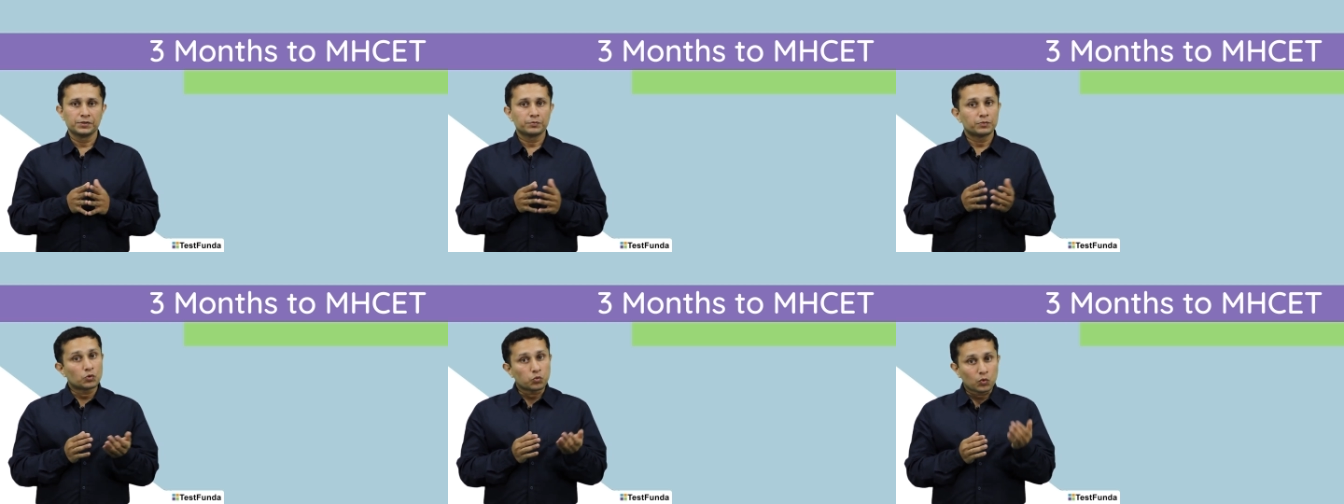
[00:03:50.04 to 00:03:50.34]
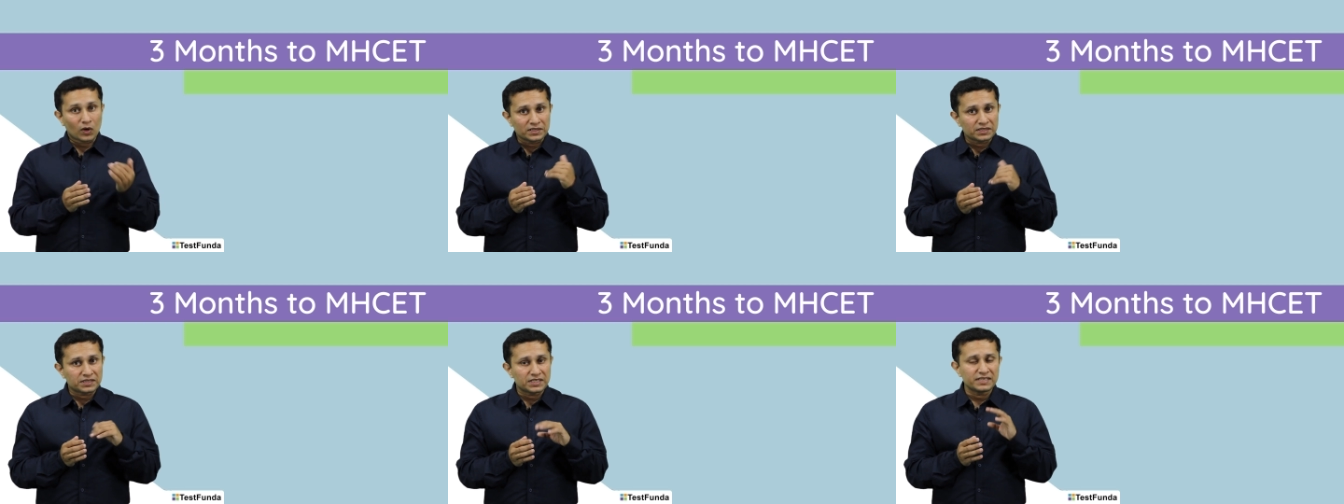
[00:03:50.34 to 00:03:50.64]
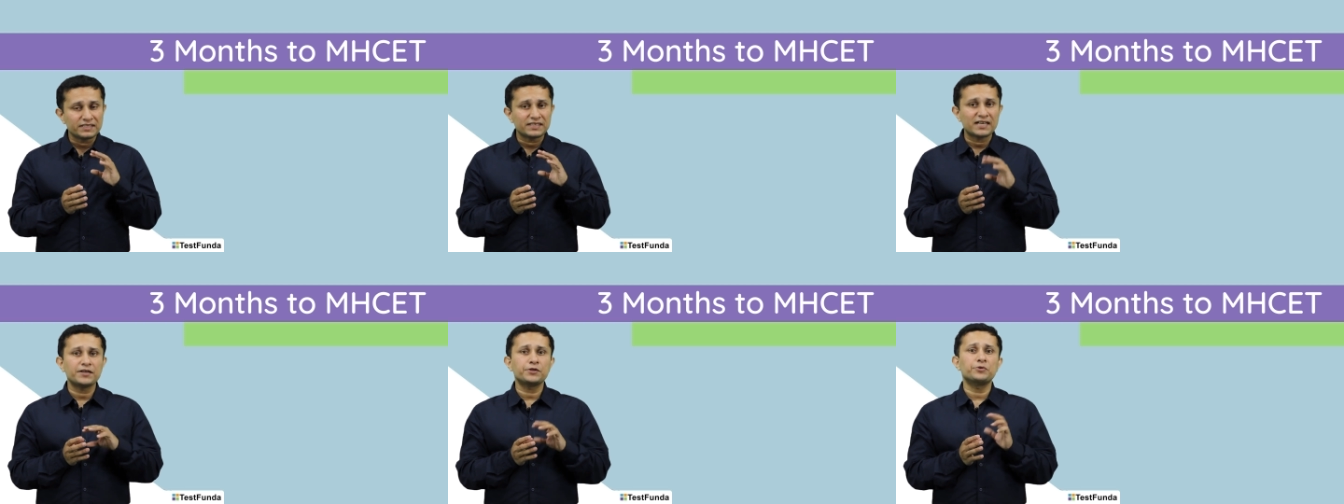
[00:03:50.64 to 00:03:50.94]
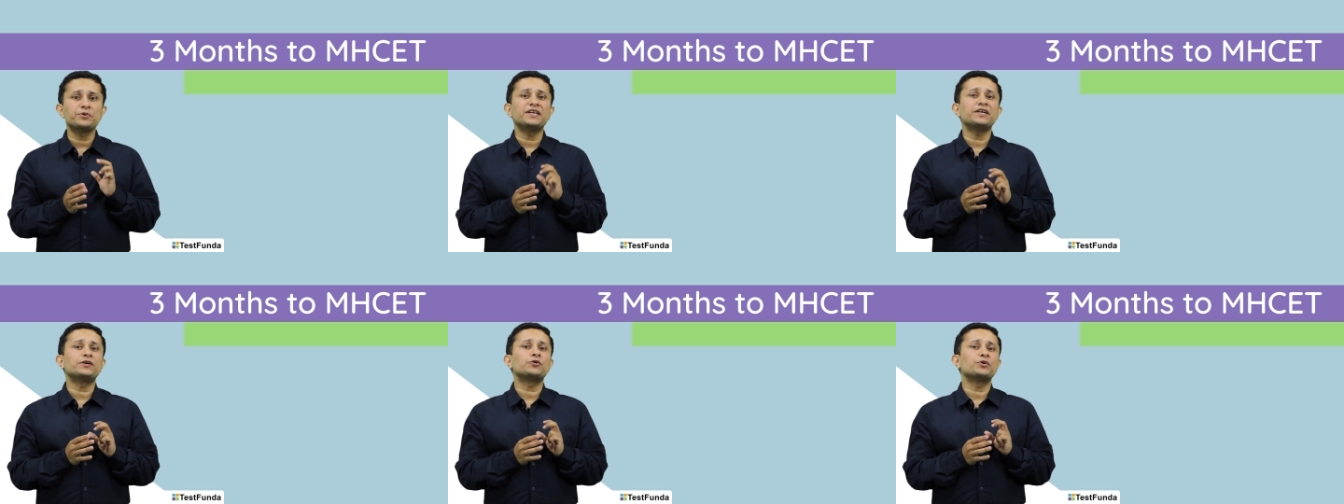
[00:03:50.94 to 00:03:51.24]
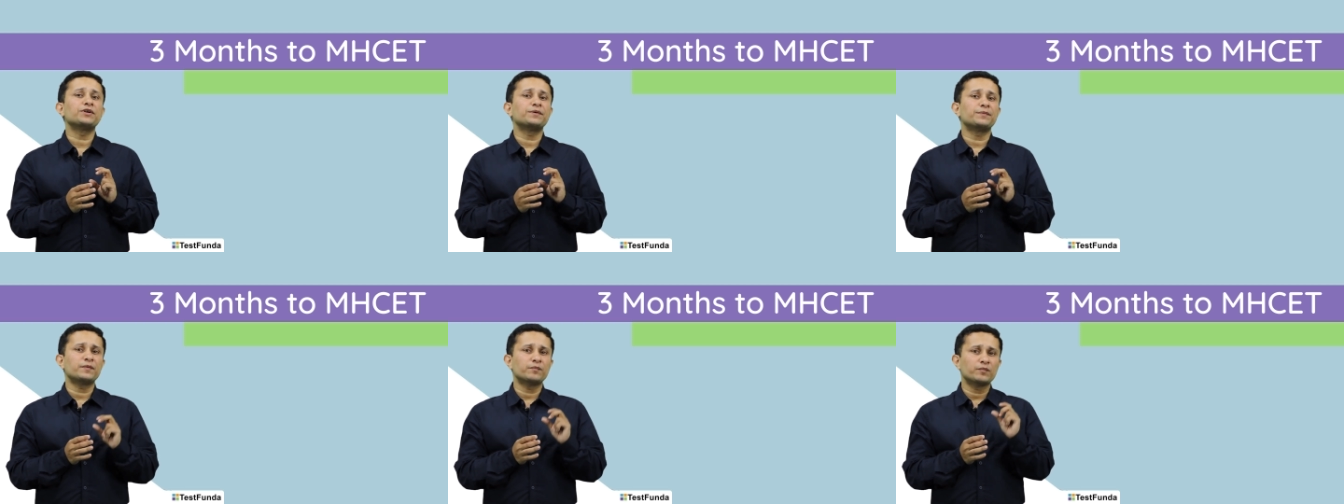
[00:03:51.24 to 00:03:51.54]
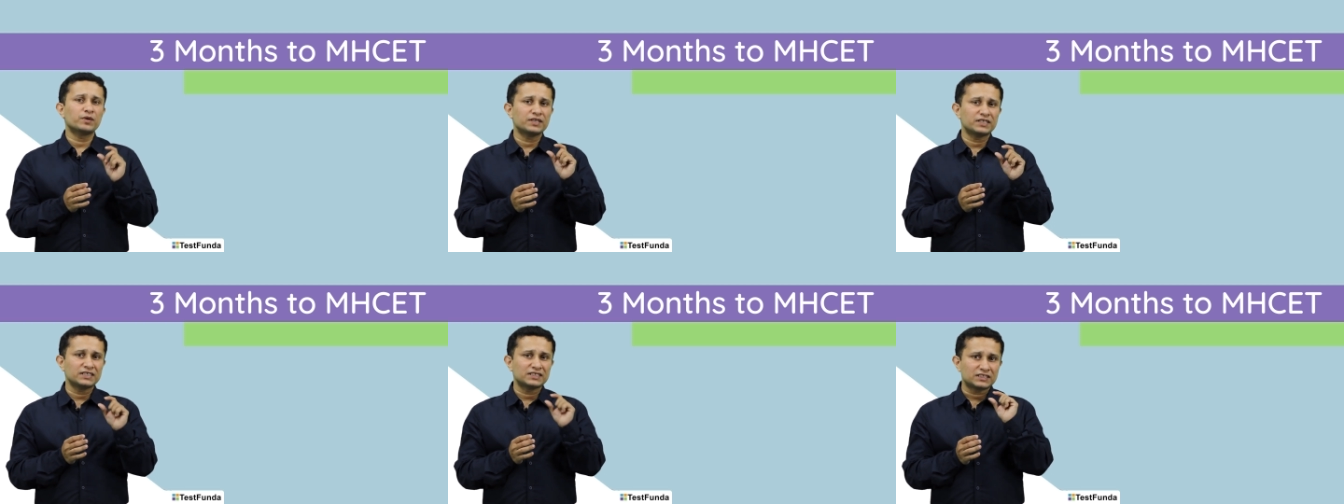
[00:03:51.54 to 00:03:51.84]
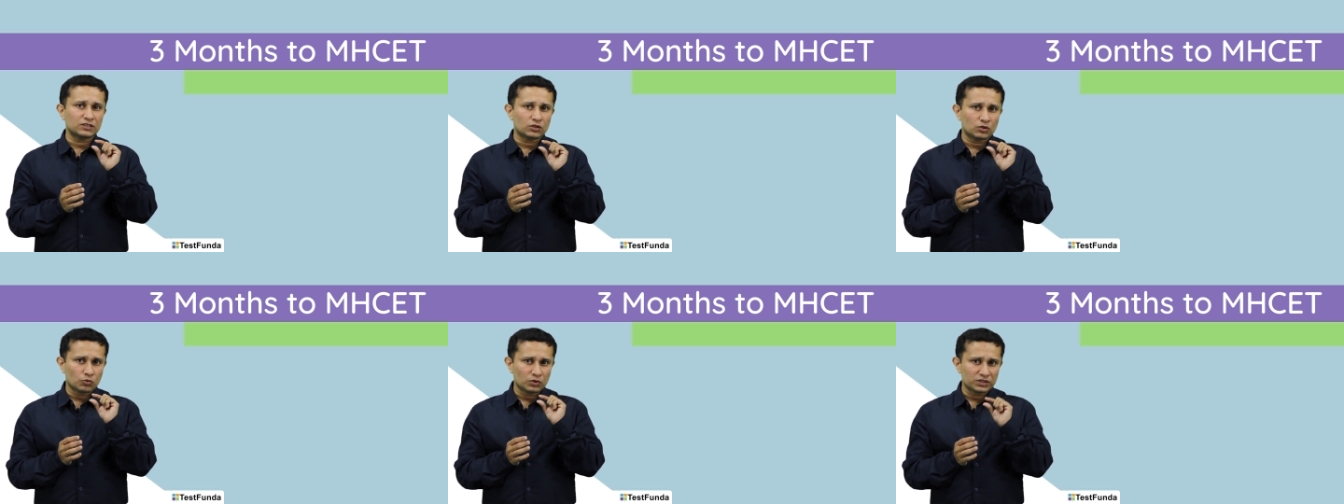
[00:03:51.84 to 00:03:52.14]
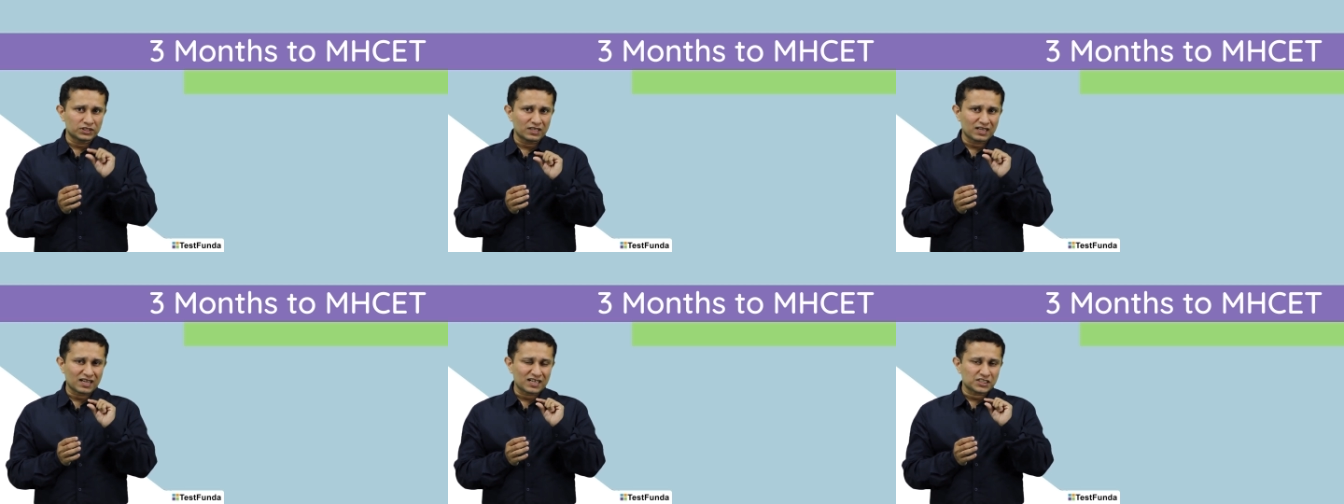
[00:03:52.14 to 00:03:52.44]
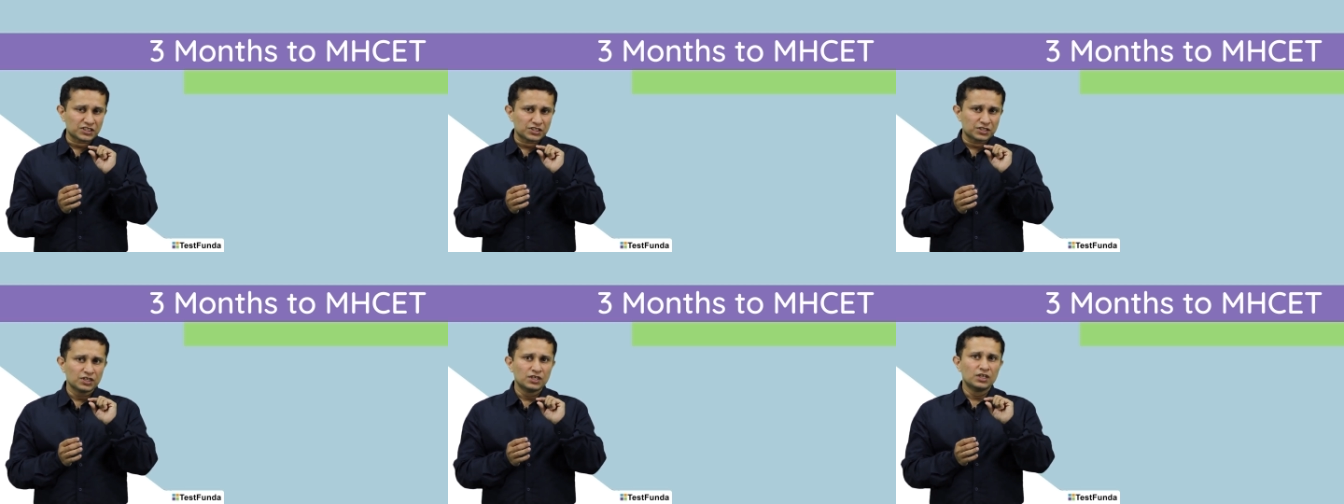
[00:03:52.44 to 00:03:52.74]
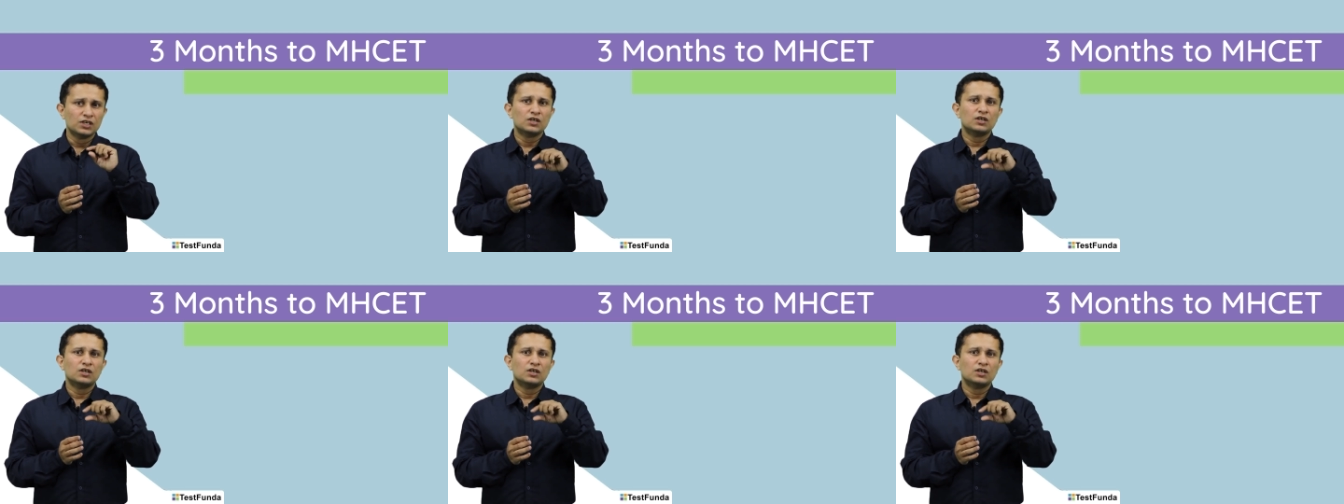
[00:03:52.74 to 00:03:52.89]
But one thing that you need to remember is over the last